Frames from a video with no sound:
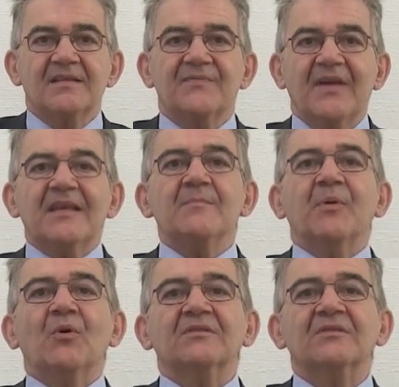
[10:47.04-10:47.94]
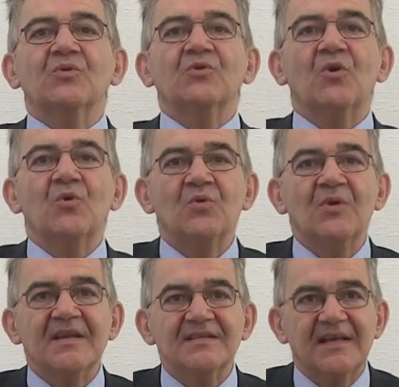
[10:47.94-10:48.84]
It's very important to
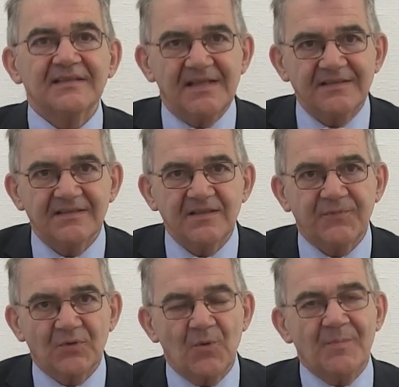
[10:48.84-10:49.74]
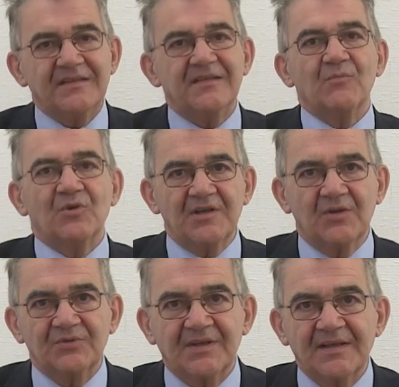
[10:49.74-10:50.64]
know his identity for combating money
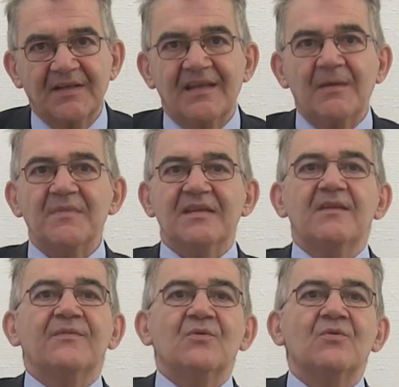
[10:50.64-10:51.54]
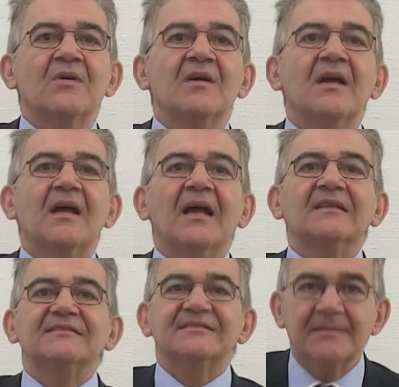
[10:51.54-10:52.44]
laundering. Let me give you
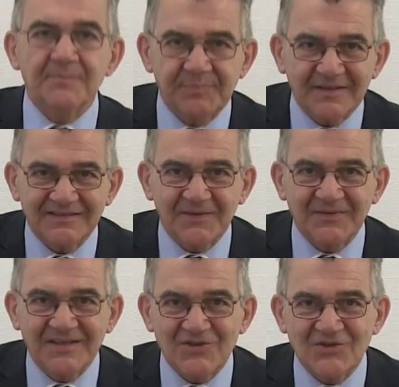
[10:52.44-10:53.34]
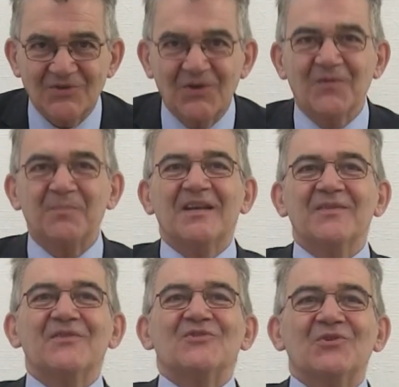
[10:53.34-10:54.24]
a simpler definition of
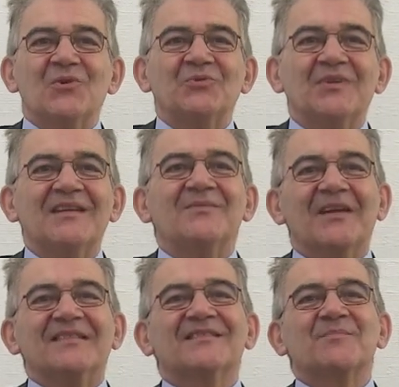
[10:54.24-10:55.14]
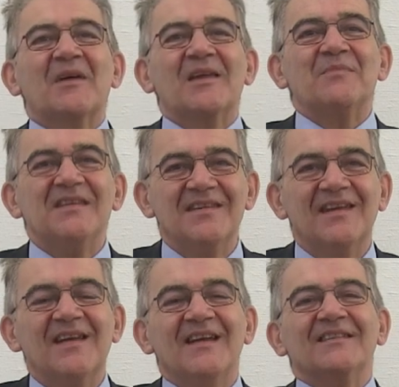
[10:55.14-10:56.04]
beneficial owner invented by
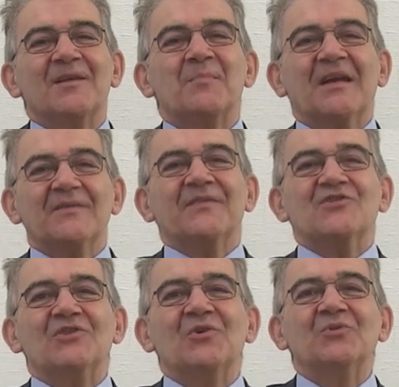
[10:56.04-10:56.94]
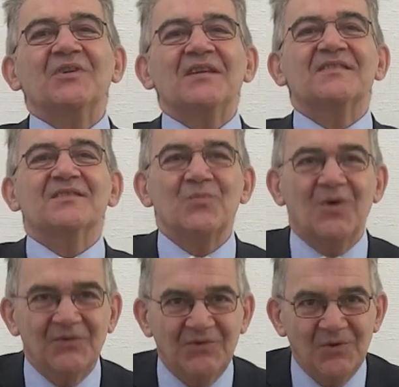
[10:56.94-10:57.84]
me. The beneficial owner is the
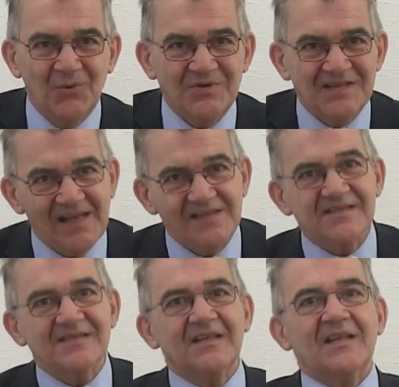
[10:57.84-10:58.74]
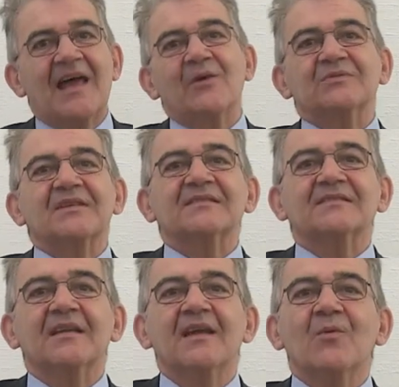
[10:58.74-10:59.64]
one who yells the
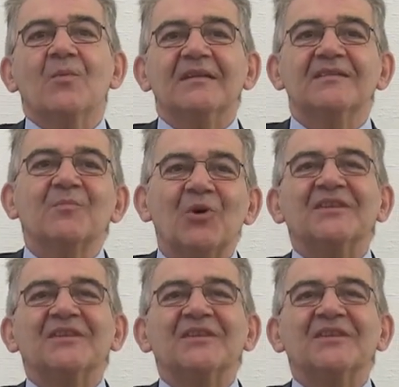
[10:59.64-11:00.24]
loudest when the